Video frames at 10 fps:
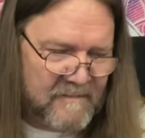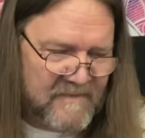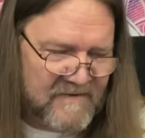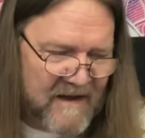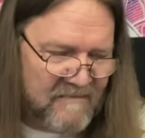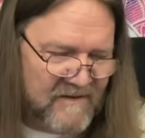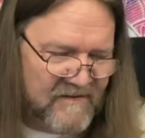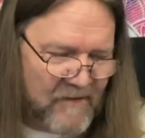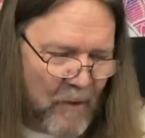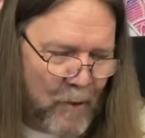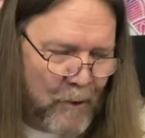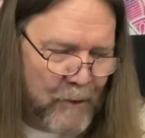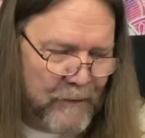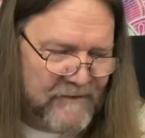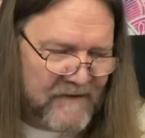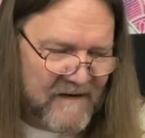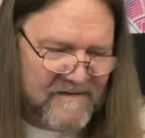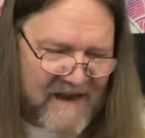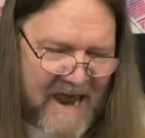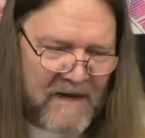seven swords,
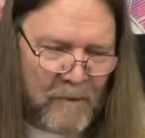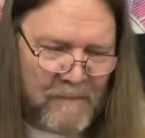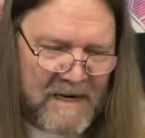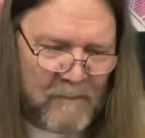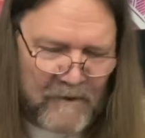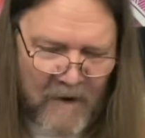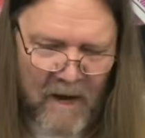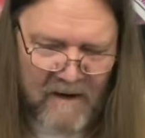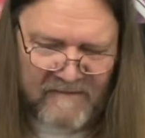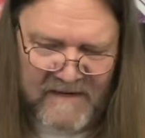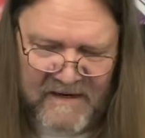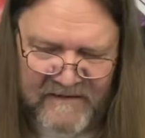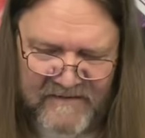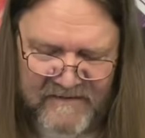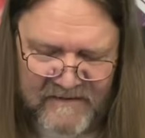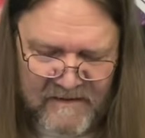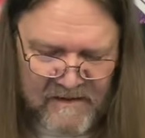entanglement with all of this.